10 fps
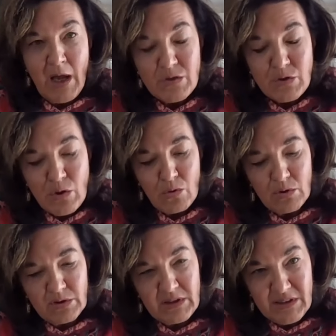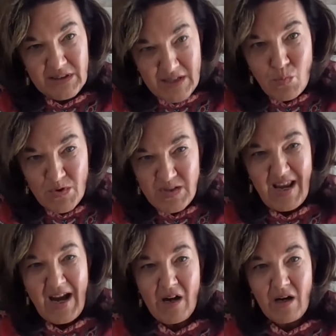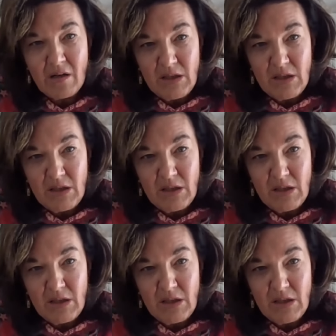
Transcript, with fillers: So this was there.